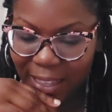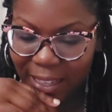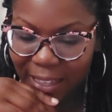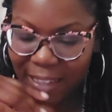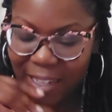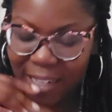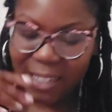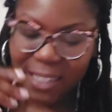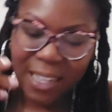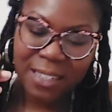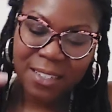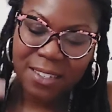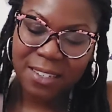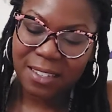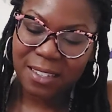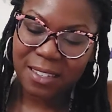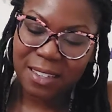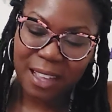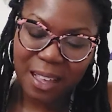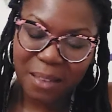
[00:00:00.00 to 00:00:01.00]
It, it's
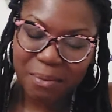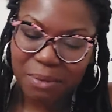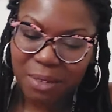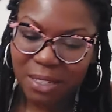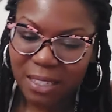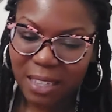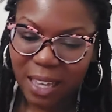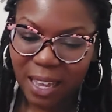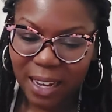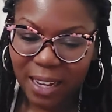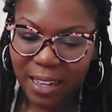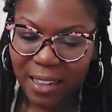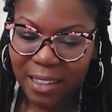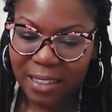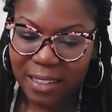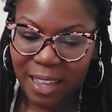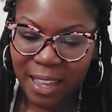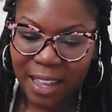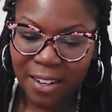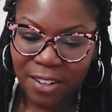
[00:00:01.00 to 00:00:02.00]
just, I'm just getting
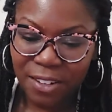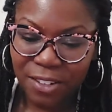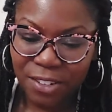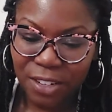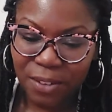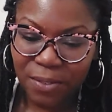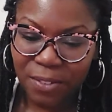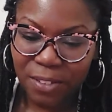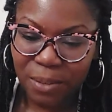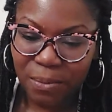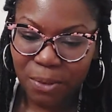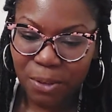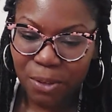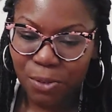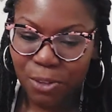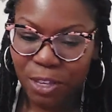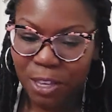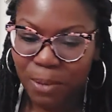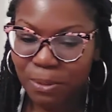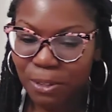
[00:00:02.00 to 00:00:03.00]
this energy of someone
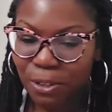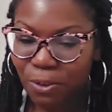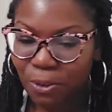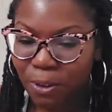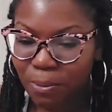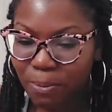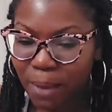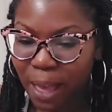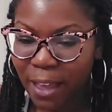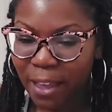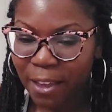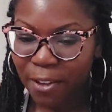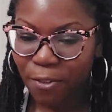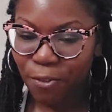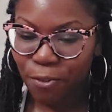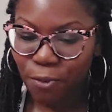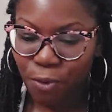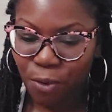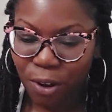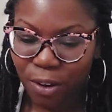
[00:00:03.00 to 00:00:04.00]
who keeps going back and
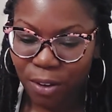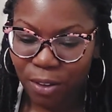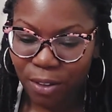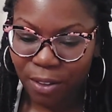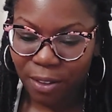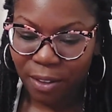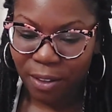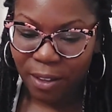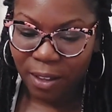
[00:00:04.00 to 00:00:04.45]
forth.